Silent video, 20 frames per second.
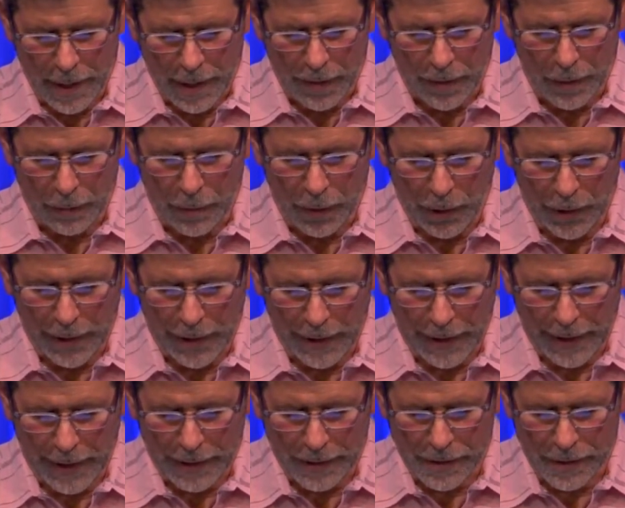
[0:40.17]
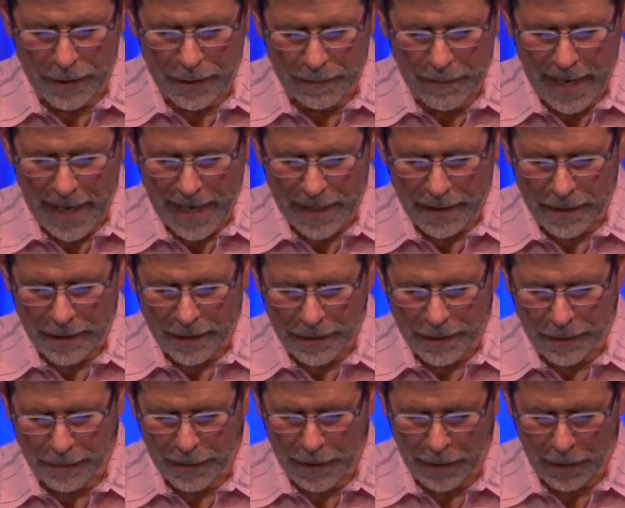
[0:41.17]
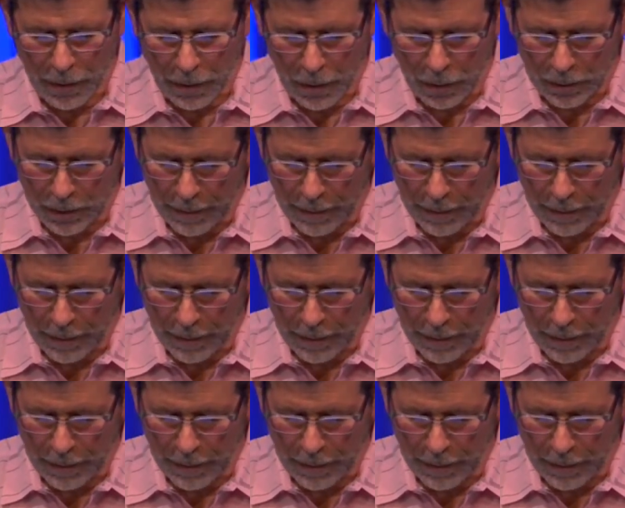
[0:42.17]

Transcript: "The burden against Damascus, behold,